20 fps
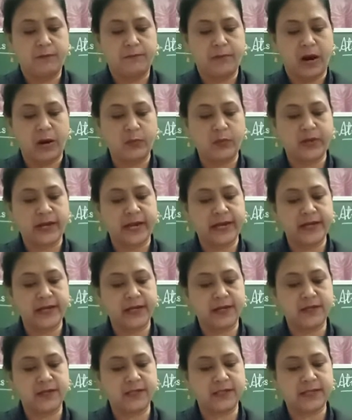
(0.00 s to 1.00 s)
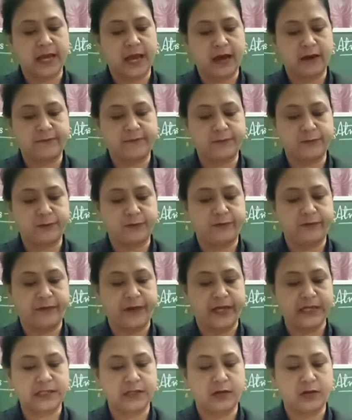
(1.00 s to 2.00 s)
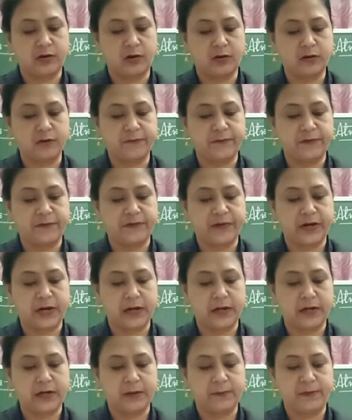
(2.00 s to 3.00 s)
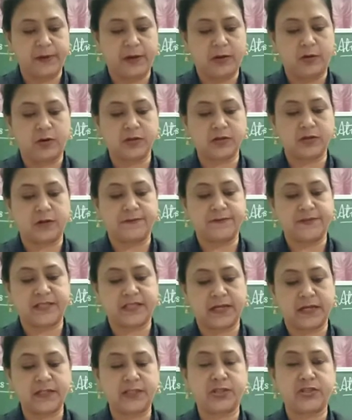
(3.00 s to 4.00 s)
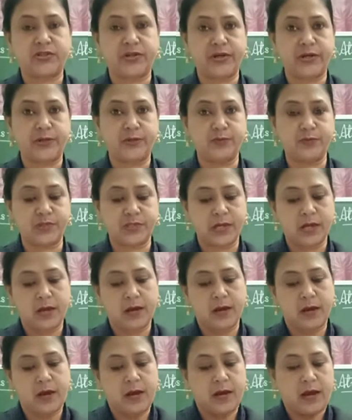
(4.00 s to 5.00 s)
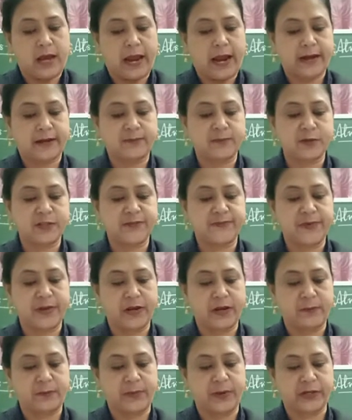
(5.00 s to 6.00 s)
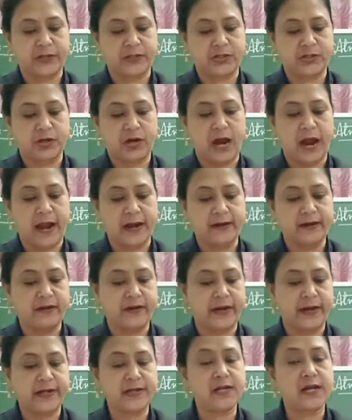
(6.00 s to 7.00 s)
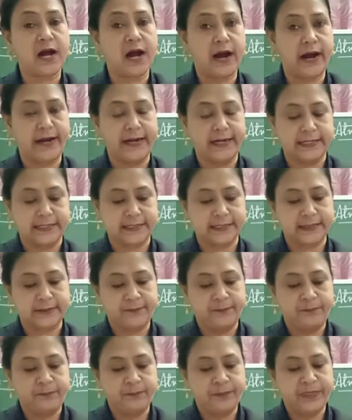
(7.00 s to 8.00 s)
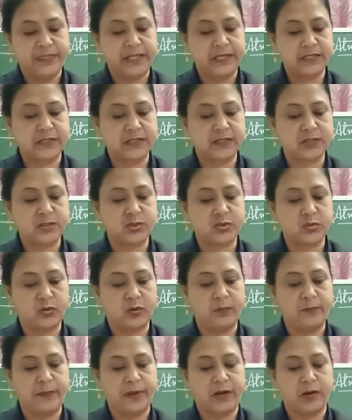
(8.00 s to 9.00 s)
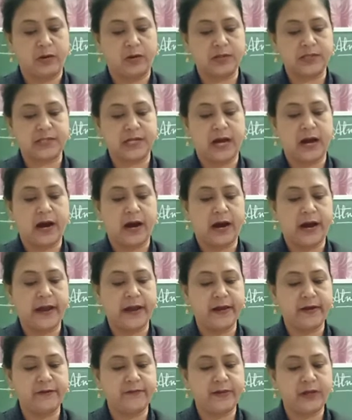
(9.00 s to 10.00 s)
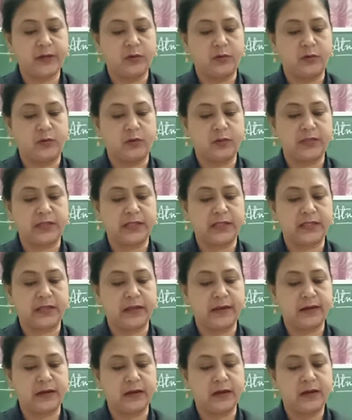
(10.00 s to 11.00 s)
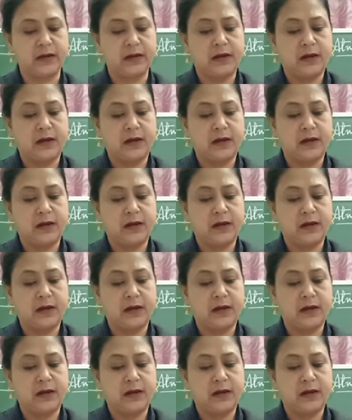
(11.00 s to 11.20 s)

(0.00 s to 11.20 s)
Mountaineers have to face a lot of difficulty because of such reduced atmospheric pressure at great heights. This is so because the higher we go, the thinner